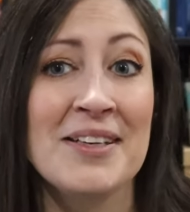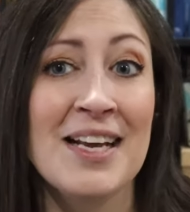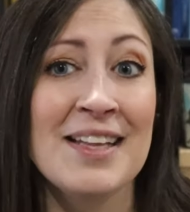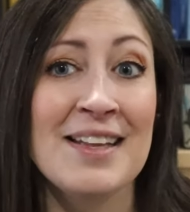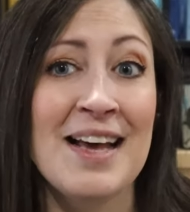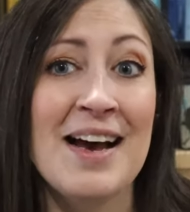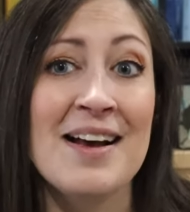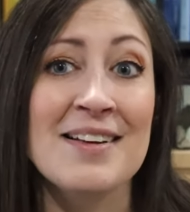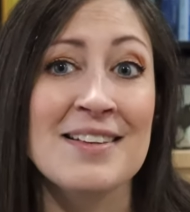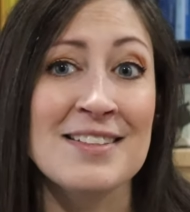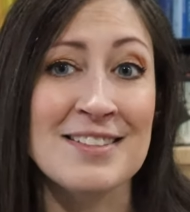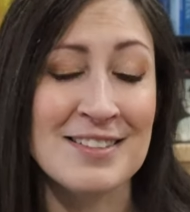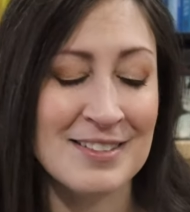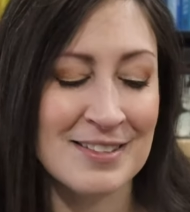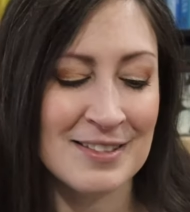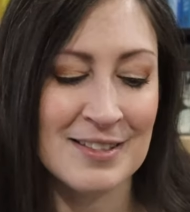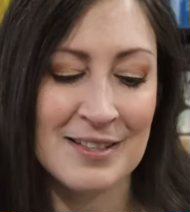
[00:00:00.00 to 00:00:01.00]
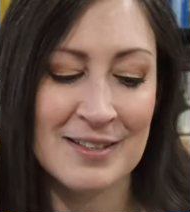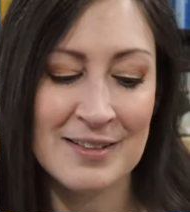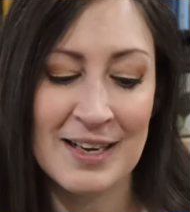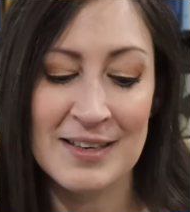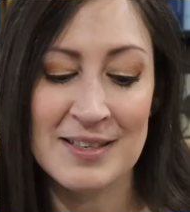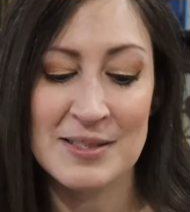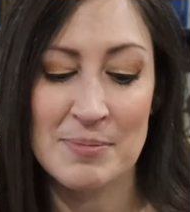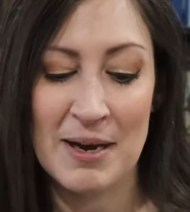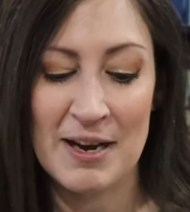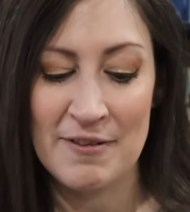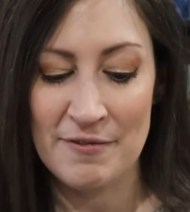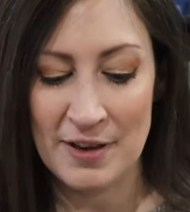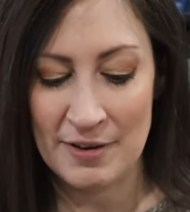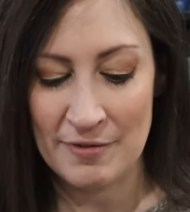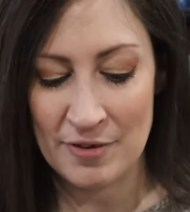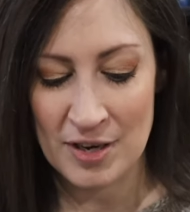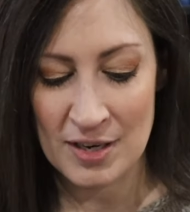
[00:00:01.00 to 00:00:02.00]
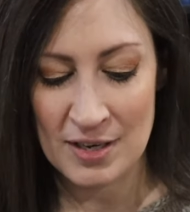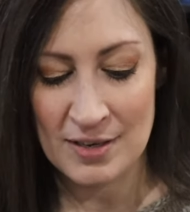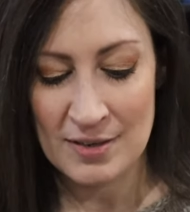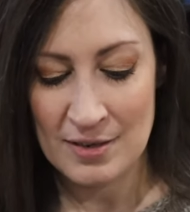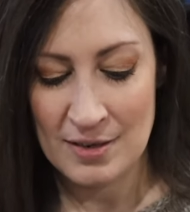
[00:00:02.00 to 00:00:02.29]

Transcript: And that is, that is my favorite.